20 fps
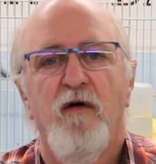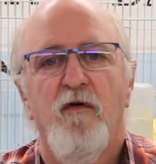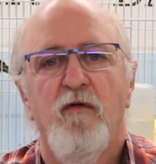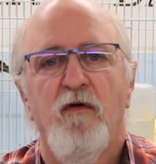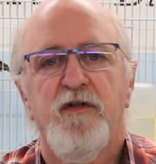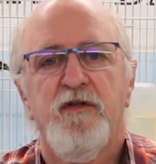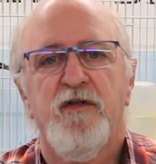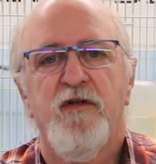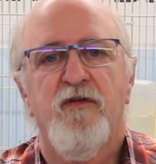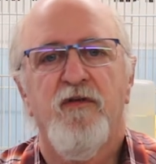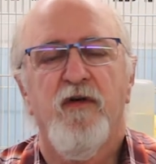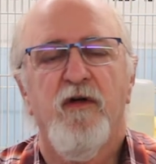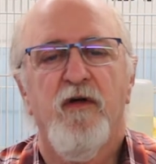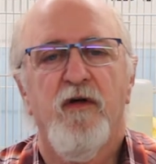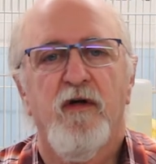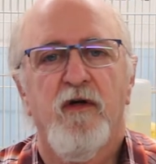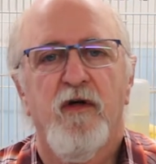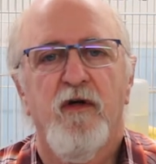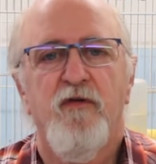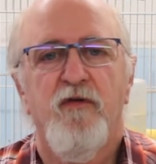which is
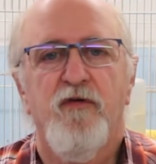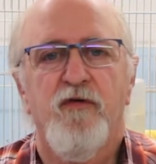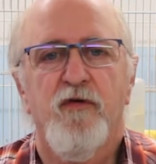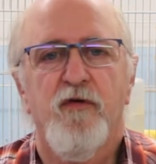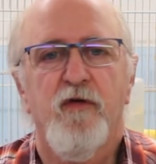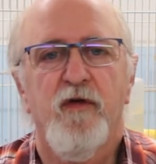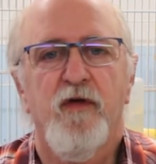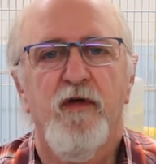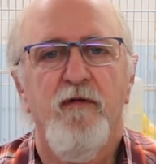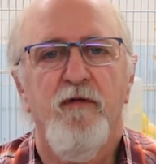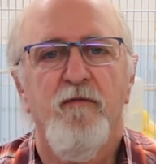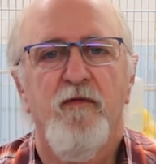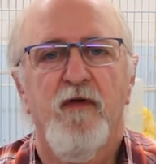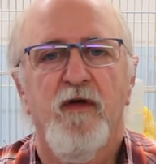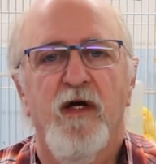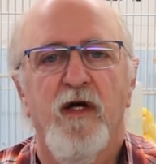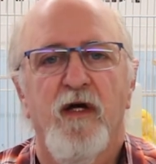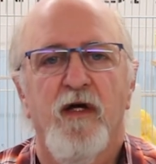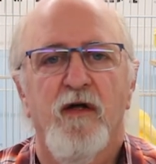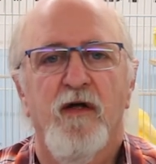a concern
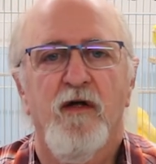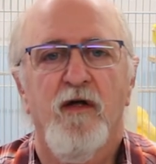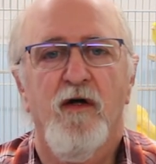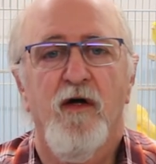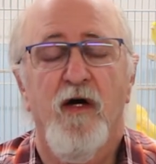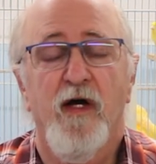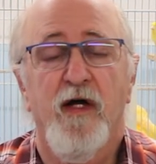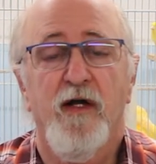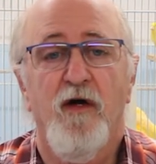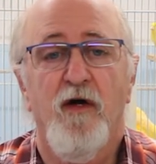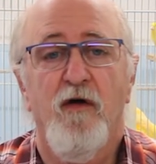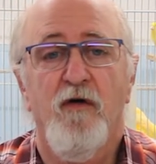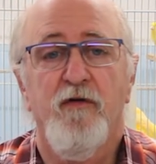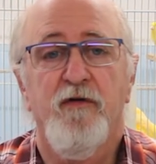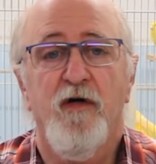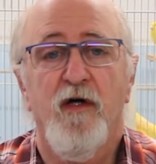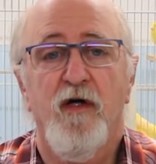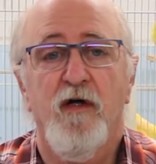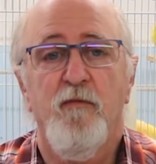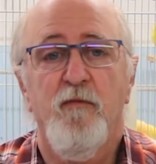at all
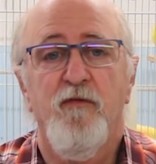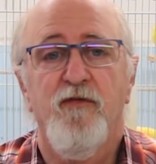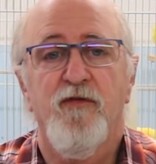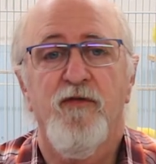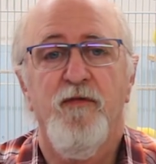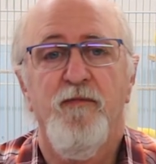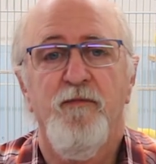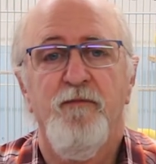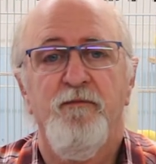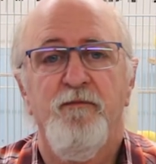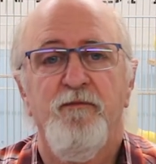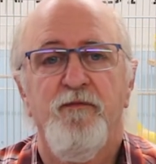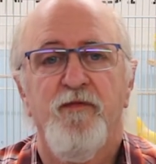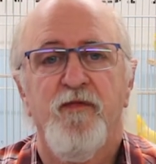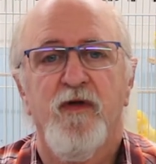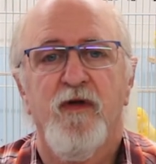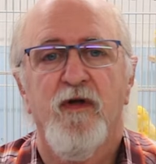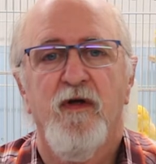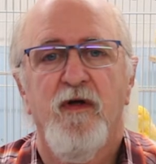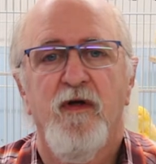times.
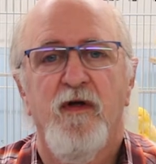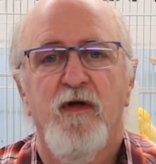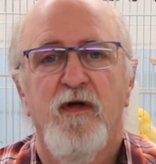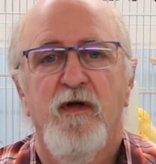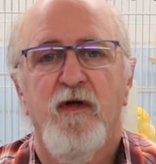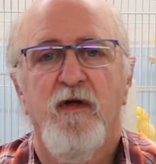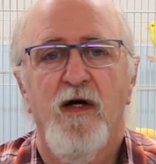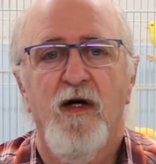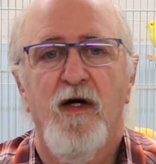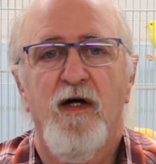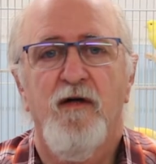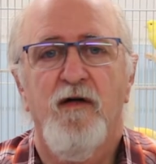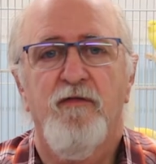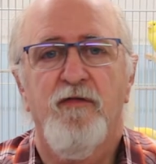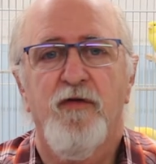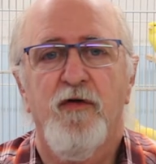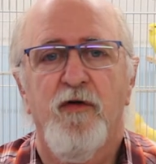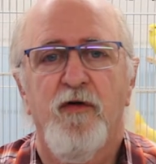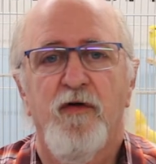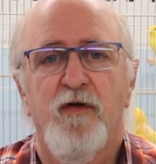I
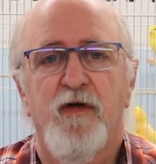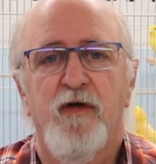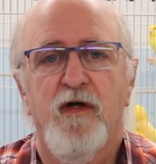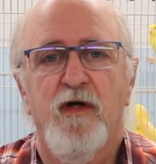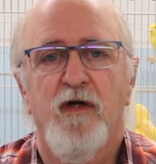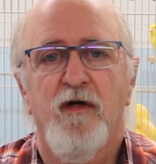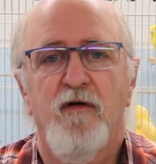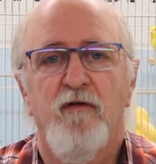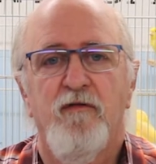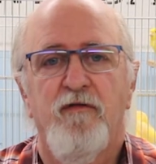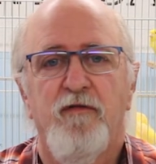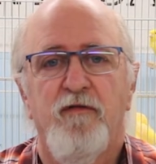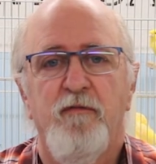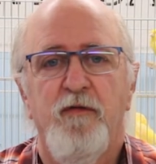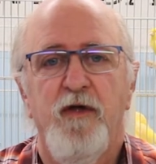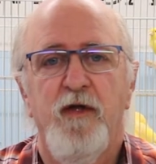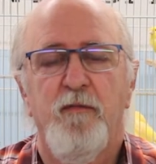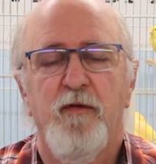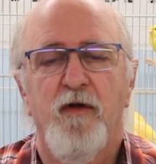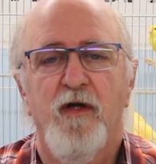have heard of
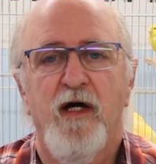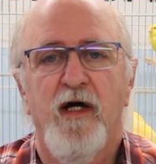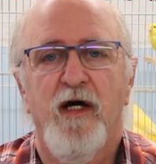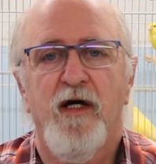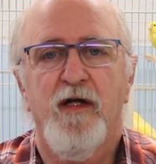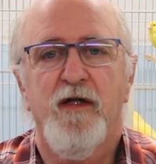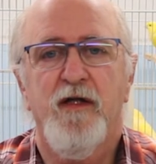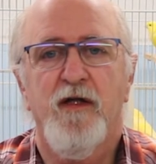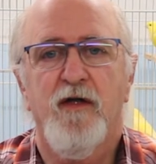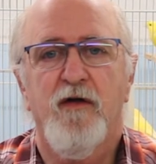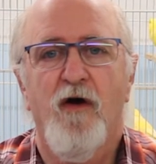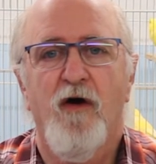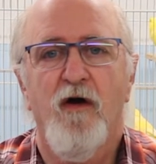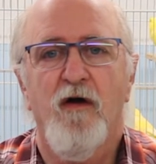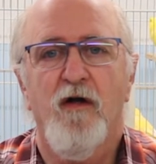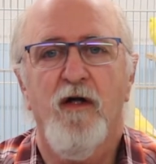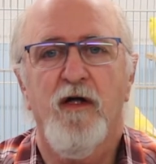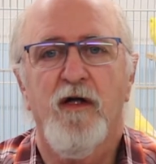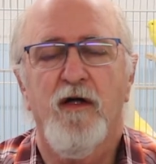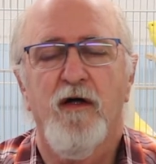people adding
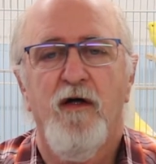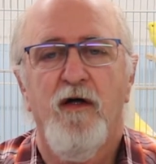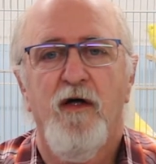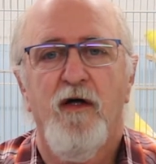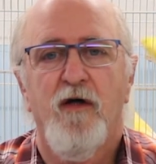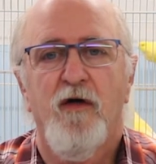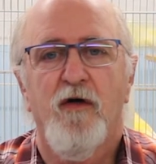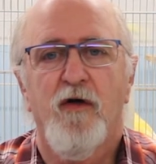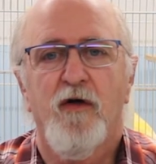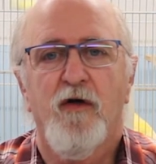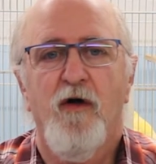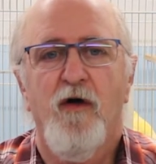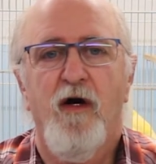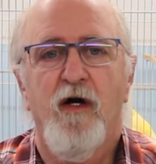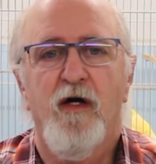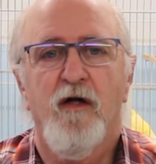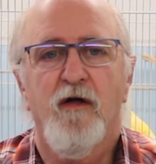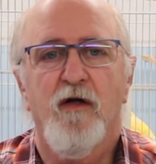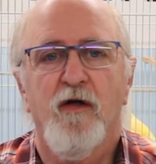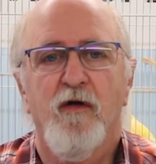garlic or
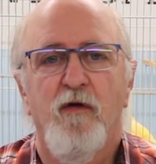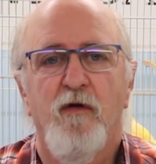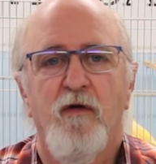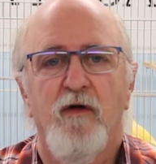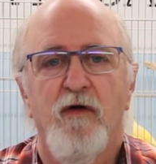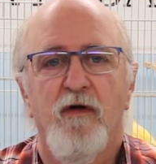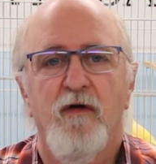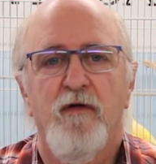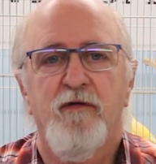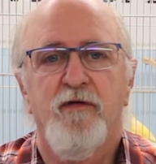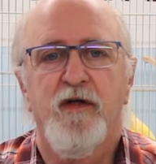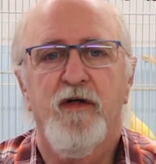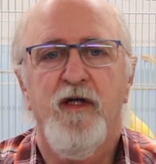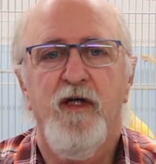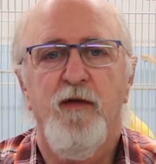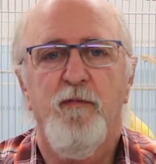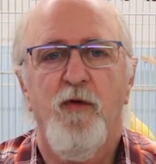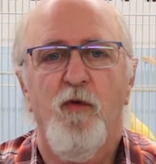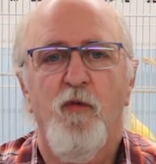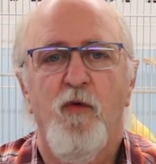garlic oil to
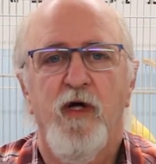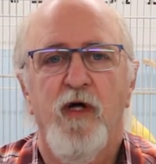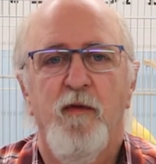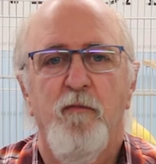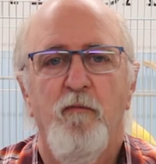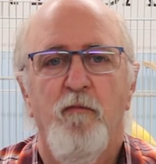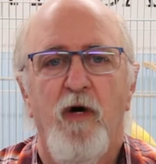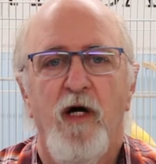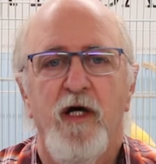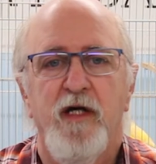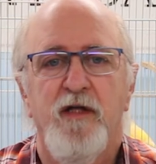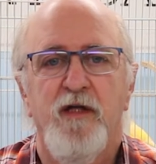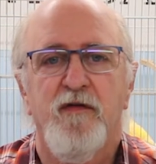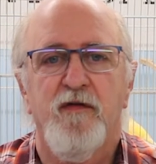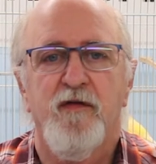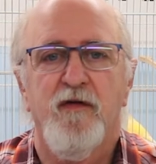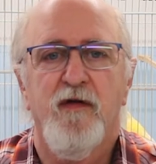keep away mite